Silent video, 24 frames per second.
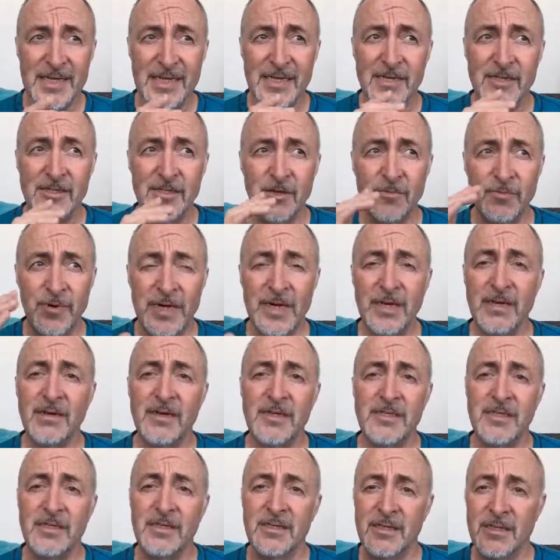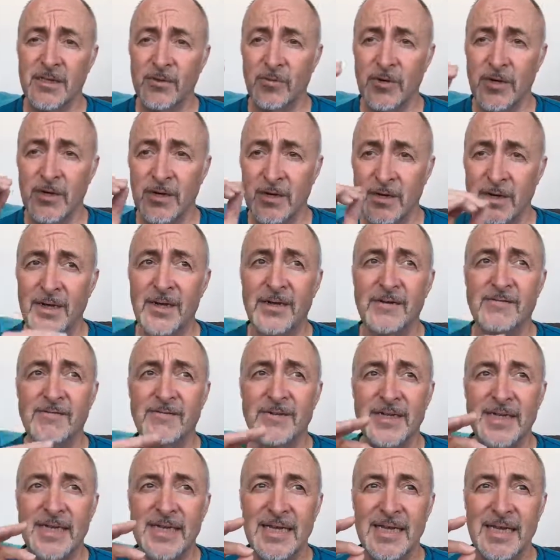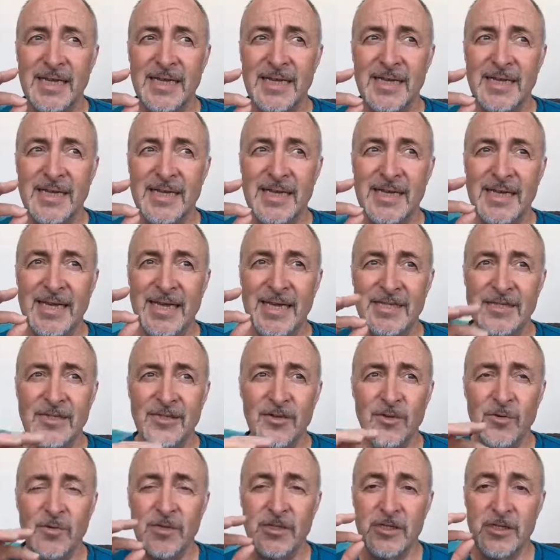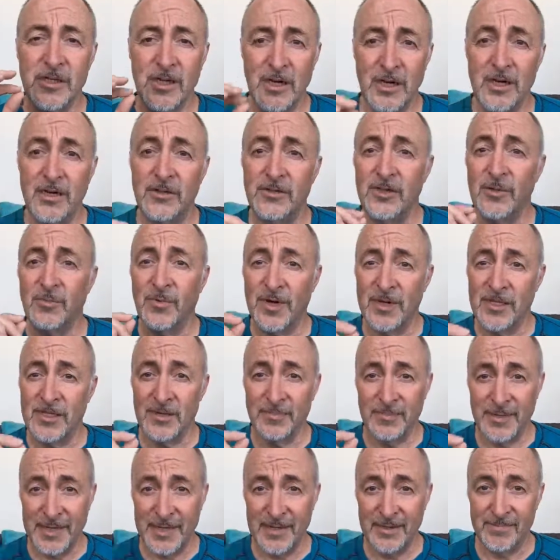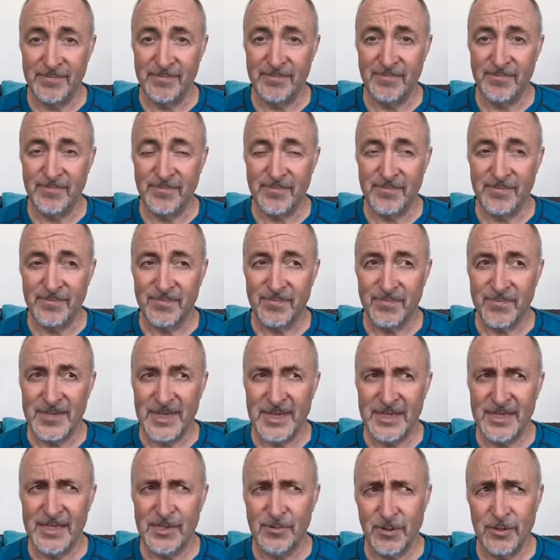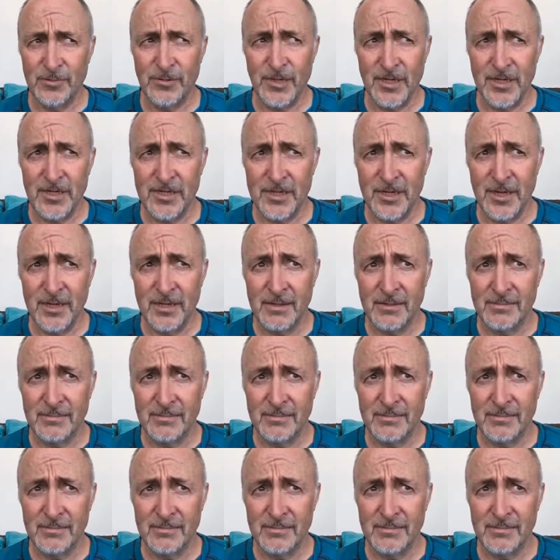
So recognizing that the word love isn't always as clear as you want it to be. I think that's what I'm trying to say.